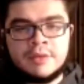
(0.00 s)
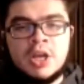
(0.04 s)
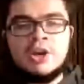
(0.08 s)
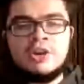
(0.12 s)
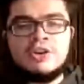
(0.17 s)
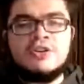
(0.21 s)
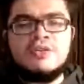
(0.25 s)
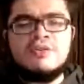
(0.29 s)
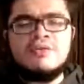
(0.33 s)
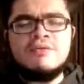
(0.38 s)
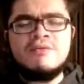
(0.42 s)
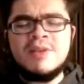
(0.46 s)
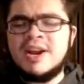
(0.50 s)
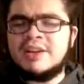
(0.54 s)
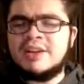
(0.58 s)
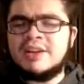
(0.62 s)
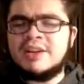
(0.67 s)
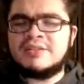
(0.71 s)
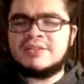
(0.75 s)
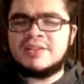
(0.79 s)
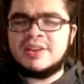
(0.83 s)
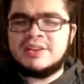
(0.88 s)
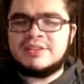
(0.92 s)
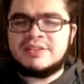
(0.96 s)

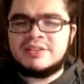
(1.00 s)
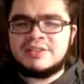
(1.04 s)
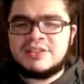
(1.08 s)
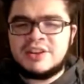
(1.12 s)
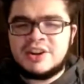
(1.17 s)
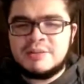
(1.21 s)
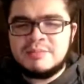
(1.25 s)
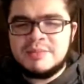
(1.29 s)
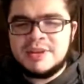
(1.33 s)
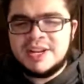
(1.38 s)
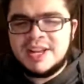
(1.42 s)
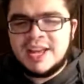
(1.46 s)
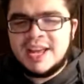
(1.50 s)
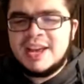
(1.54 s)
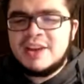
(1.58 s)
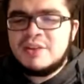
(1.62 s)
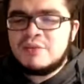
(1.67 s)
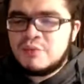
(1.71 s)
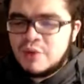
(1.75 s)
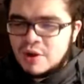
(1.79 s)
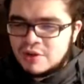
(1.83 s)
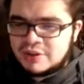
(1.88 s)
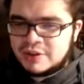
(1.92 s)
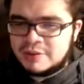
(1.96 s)
Greetings, gentlemen, and
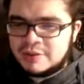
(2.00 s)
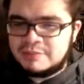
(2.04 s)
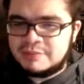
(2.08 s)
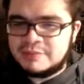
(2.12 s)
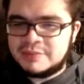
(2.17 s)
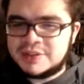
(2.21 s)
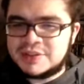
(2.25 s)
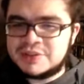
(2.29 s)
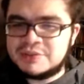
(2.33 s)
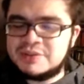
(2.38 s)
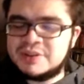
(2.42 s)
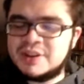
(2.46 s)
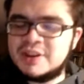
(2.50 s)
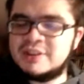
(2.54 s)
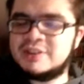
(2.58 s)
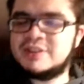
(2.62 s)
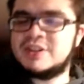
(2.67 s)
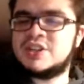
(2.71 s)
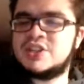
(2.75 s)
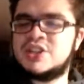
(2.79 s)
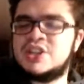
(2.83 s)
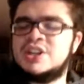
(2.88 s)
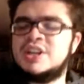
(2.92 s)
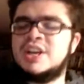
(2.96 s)
welcome to an
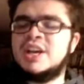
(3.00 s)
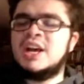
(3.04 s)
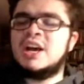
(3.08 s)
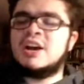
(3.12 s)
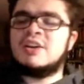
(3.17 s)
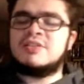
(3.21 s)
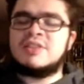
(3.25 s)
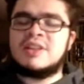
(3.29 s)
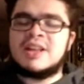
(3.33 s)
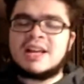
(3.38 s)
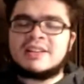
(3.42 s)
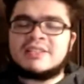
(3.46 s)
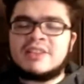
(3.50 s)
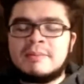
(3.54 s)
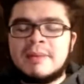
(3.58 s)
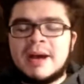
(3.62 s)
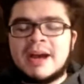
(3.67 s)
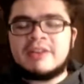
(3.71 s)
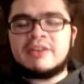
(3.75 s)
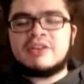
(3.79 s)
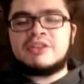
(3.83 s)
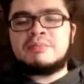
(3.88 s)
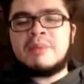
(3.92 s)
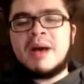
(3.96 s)
edition of the Locked On Padres
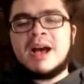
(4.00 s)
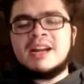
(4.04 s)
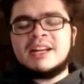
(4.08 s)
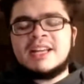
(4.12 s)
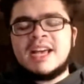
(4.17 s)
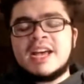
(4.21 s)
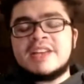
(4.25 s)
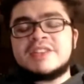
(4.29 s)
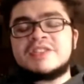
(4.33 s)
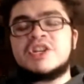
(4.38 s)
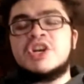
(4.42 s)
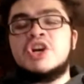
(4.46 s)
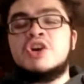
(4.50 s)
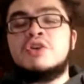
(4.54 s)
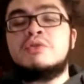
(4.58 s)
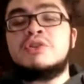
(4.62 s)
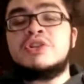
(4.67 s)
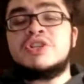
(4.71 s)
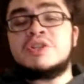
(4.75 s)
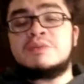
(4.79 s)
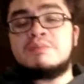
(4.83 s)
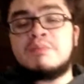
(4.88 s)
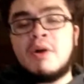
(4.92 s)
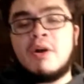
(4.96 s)
podcast, which is
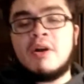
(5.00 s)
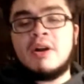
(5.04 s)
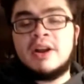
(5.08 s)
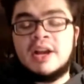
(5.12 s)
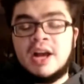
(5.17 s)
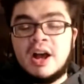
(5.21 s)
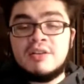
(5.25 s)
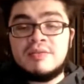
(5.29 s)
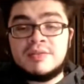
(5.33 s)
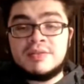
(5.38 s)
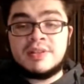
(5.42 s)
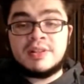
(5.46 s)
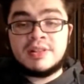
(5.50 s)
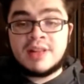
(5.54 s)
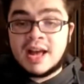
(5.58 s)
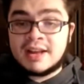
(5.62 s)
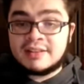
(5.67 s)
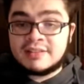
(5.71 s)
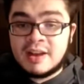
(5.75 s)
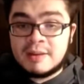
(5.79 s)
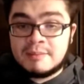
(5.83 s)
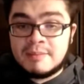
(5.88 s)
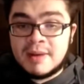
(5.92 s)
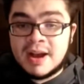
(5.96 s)
part of the
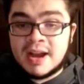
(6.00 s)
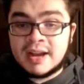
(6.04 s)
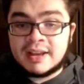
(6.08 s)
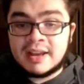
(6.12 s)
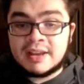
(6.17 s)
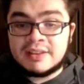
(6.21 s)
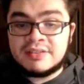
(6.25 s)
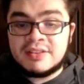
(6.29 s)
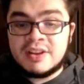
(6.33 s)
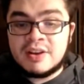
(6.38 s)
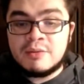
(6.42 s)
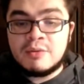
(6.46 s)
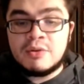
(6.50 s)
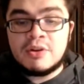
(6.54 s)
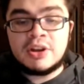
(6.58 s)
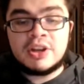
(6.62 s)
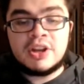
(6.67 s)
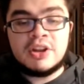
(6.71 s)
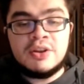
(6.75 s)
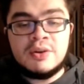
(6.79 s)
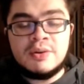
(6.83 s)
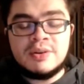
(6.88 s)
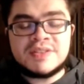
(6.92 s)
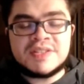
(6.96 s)
Locked On Podcast Network,
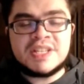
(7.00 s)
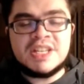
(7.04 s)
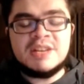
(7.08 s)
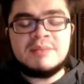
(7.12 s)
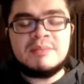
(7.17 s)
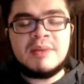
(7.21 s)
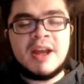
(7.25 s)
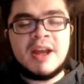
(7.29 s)
your team